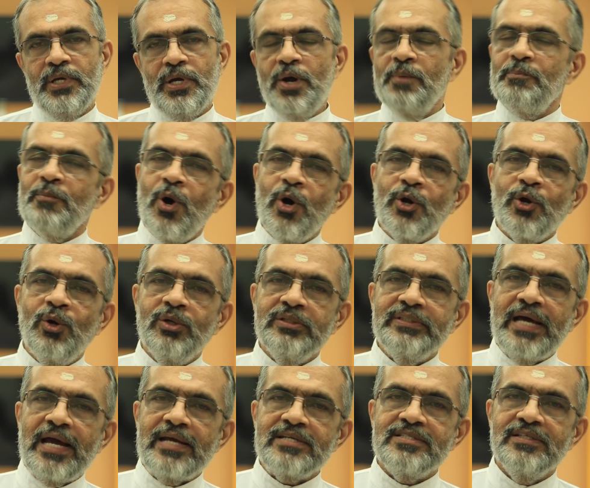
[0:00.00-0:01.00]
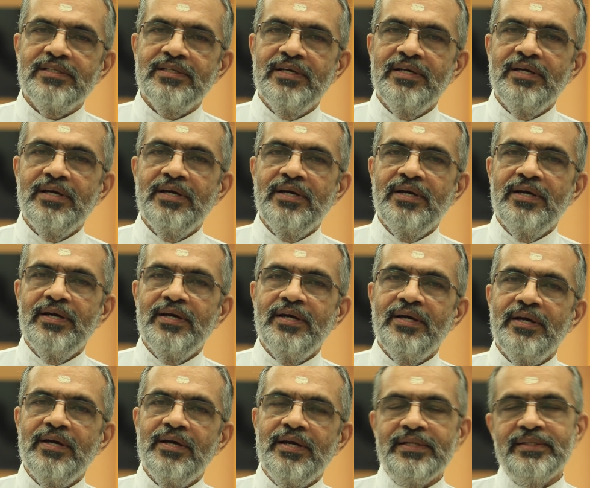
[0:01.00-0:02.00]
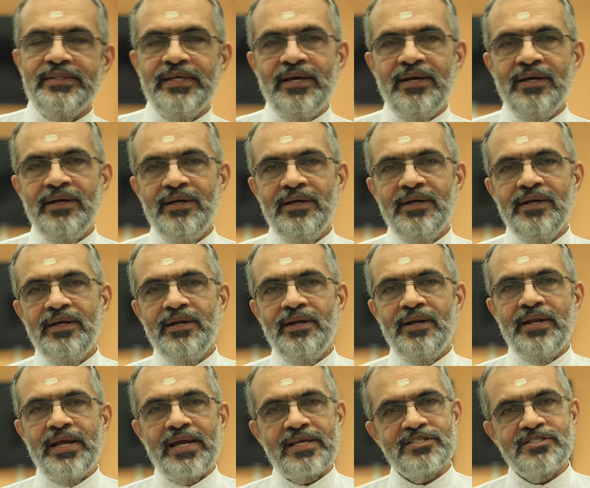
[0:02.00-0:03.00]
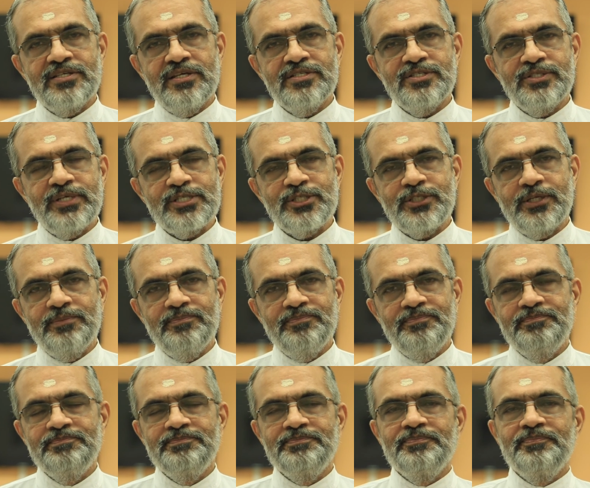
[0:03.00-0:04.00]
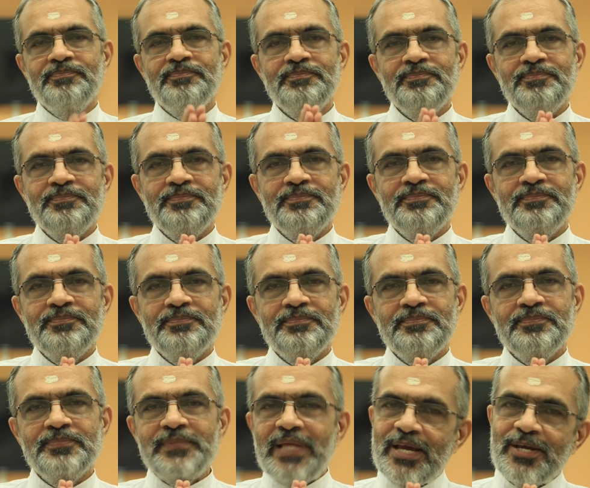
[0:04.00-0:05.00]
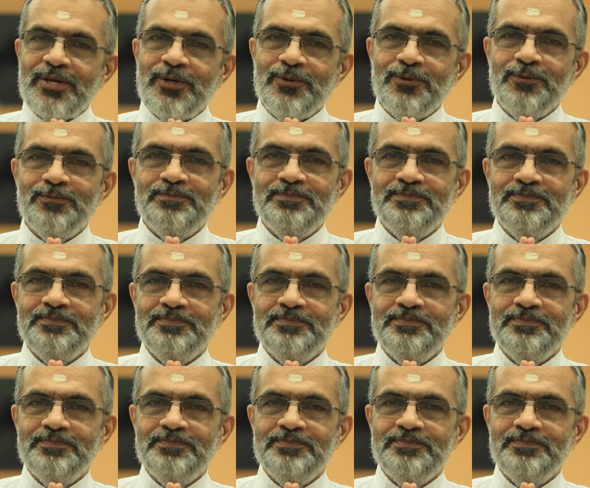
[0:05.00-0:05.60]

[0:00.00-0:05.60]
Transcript: More on that in the next session. Thank you.